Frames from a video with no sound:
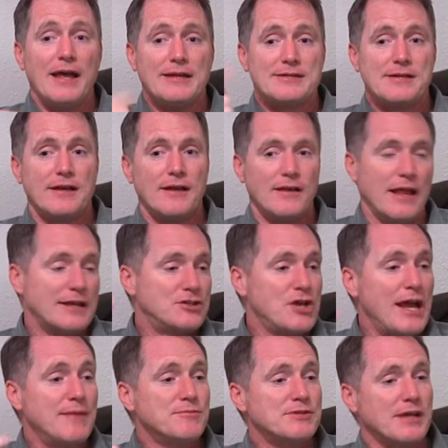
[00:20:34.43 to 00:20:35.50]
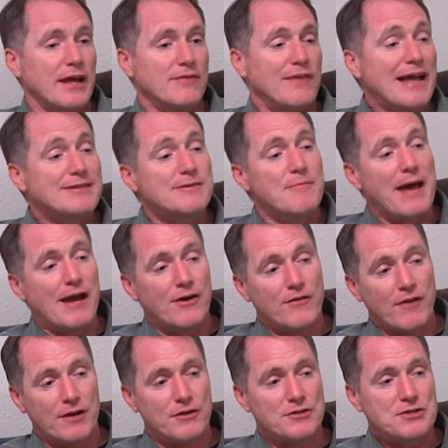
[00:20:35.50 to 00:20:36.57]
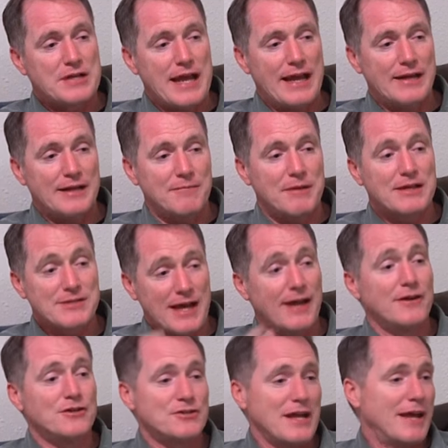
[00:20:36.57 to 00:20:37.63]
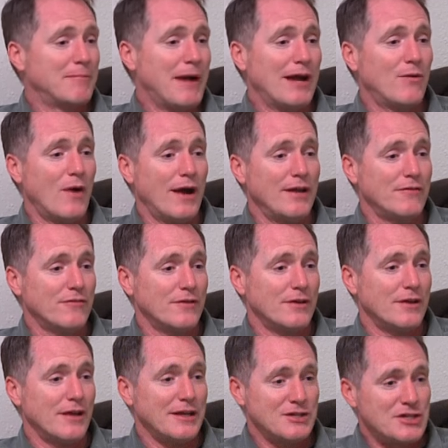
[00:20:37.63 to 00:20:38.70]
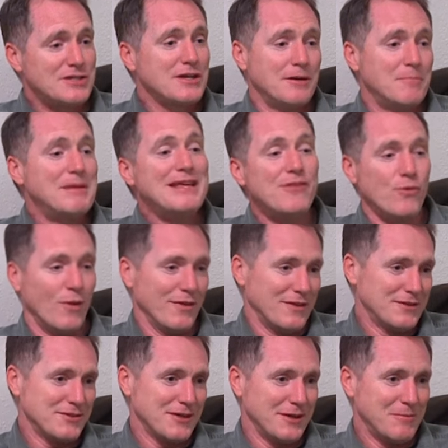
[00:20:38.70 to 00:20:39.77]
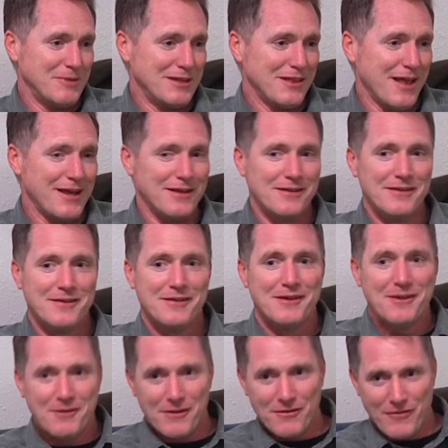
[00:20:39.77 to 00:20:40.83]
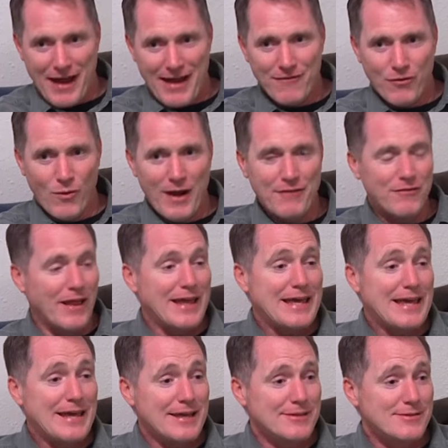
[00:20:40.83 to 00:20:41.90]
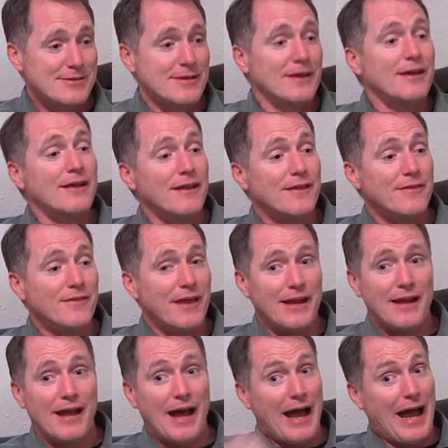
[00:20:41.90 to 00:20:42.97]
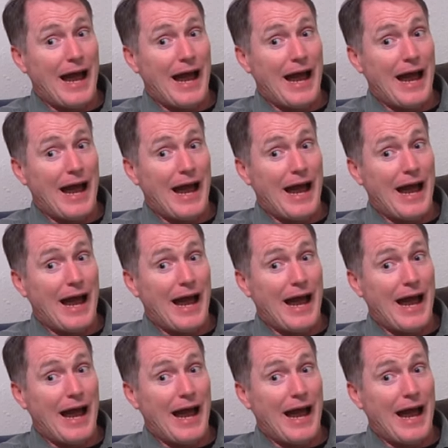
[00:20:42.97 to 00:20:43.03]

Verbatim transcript: it's like James said, that's a matter of understanding because I understand my wife and she's going to be the one that's going to be late. If I have a wife like his, then